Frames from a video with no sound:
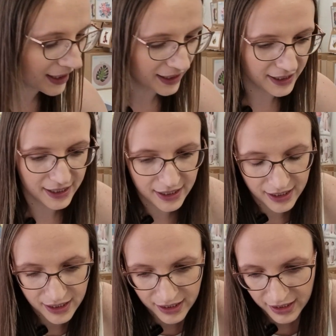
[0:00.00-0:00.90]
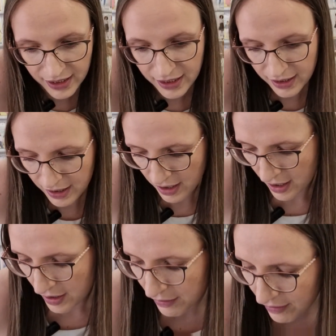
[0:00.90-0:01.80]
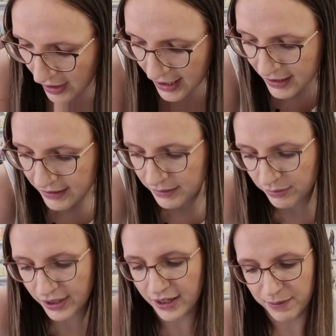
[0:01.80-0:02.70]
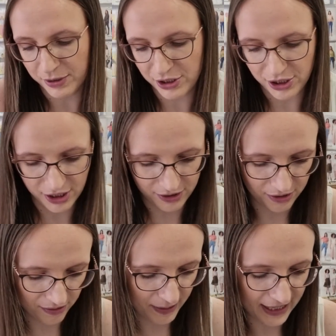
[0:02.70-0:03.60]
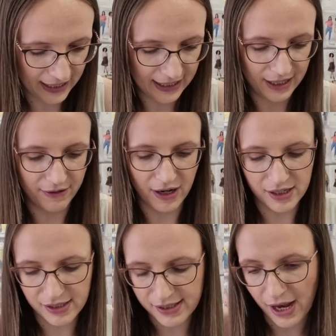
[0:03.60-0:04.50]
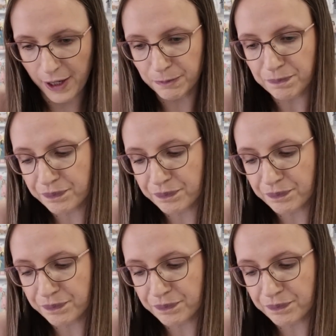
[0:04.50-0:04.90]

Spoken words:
can hopefully bring it up and show you a bit clearer. So